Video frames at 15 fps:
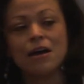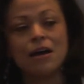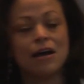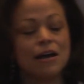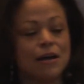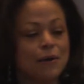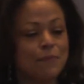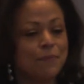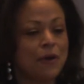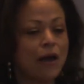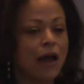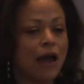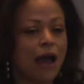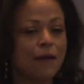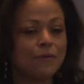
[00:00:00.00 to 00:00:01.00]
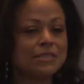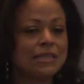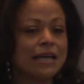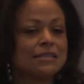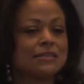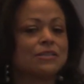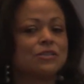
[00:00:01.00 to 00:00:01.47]
I was
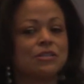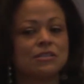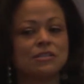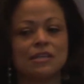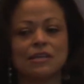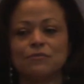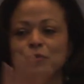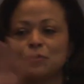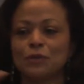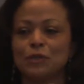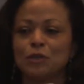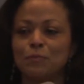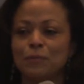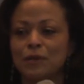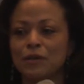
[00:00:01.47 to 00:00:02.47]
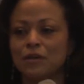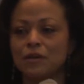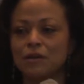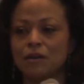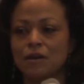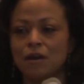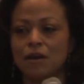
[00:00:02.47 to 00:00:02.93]
asked to just give you a little bit
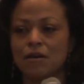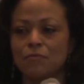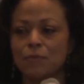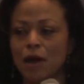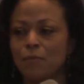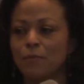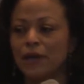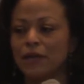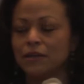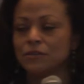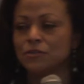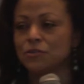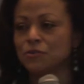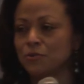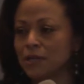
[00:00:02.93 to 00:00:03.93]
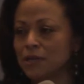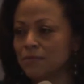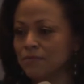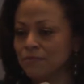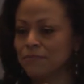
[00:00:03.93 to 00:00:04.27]
about my history,